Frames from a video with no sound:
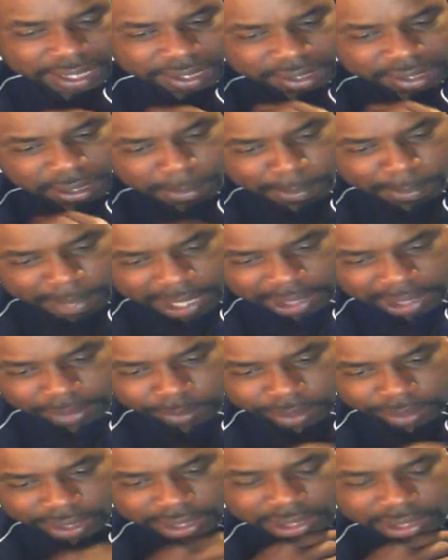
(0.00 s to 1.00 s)
to mess
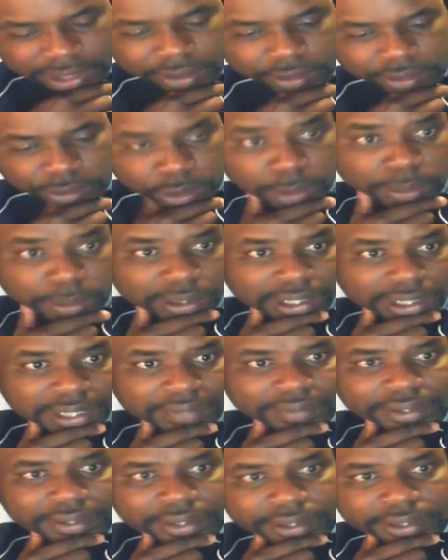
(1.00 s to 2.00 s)
with true
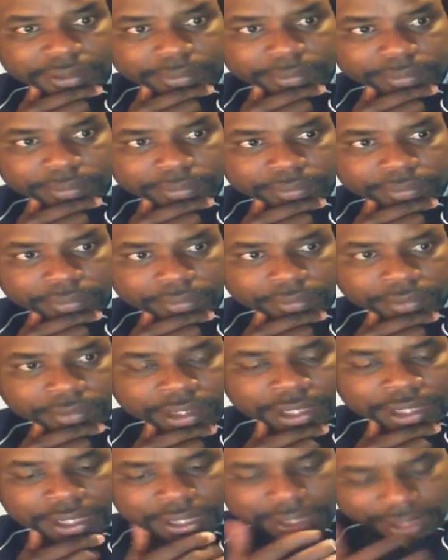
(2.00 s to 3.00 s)
believers?
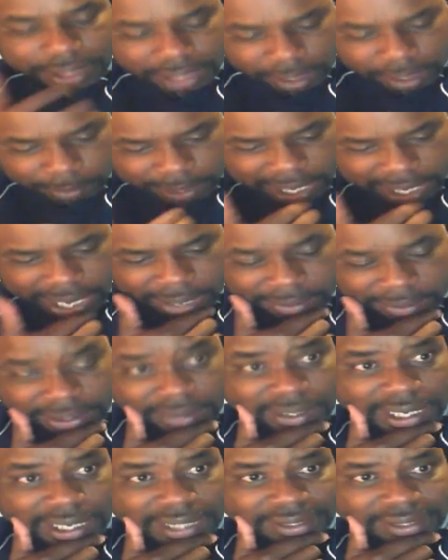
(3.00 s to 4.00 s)
Now, we all know
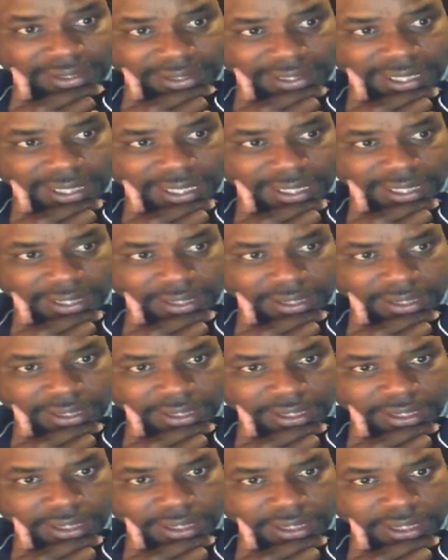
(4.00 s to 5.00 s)
the answer to that.
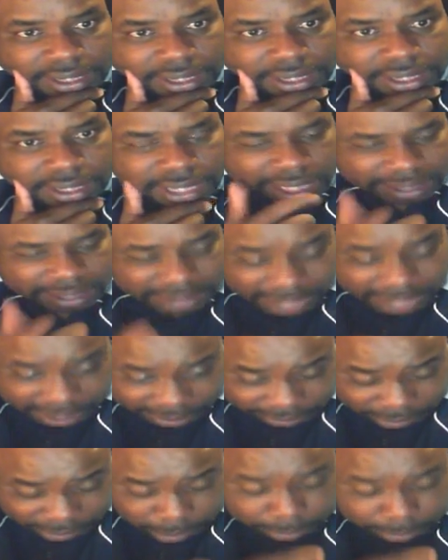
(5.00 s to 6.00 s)
That's not a
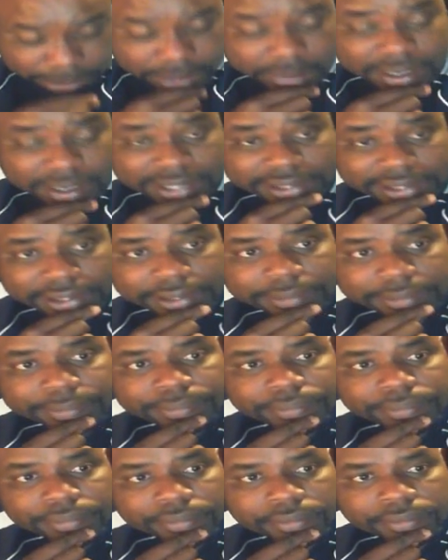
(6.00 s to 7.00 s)
stupid question.
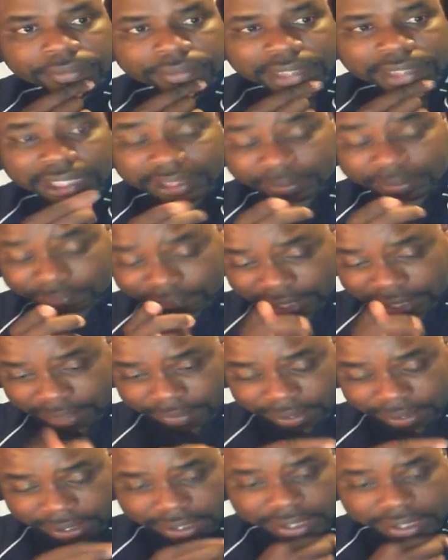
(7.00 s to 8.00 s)
That's a
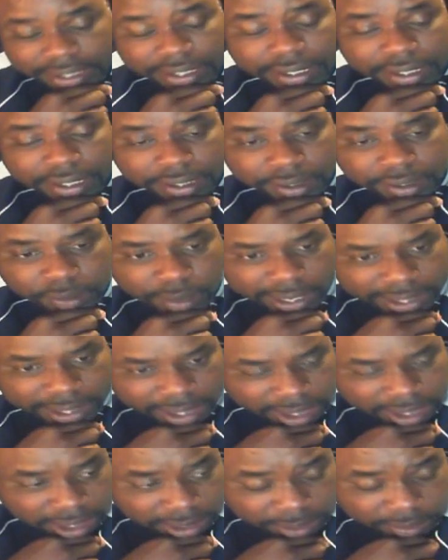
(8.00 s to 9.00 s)
very great,
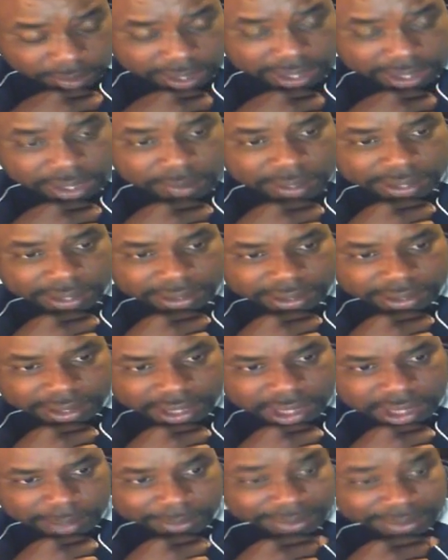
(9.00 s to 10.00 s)
uh, great question.
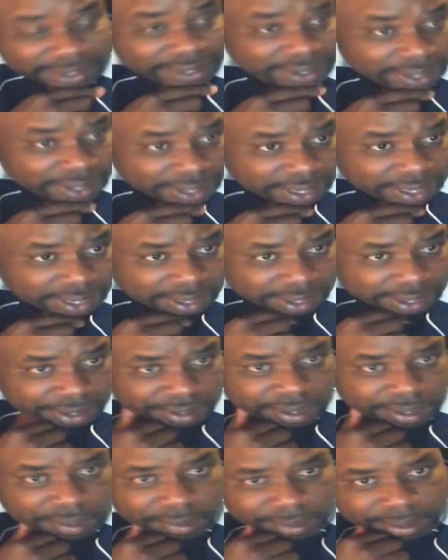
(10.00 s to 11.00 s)
Um, Sister Linda, you
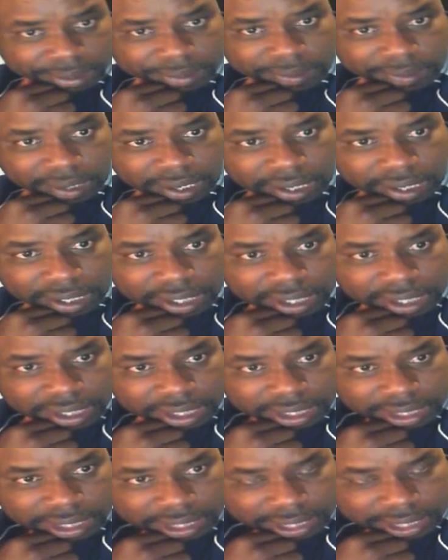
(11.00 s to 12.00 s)
know who you are.
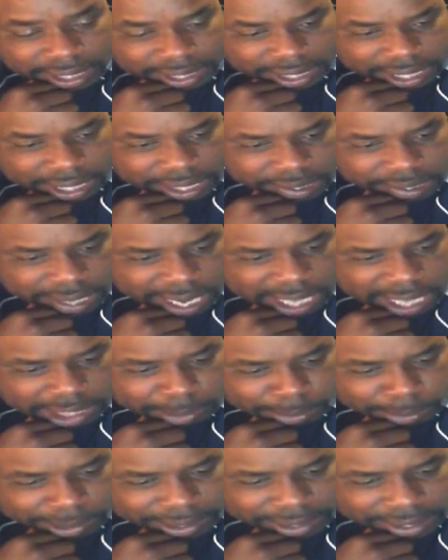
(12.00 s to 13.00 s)
And then you ask
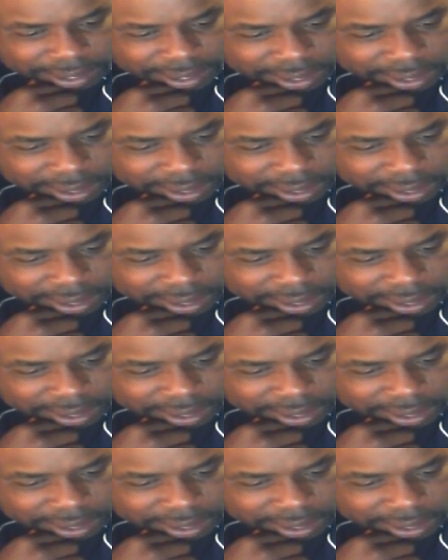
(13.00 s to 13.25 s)
me,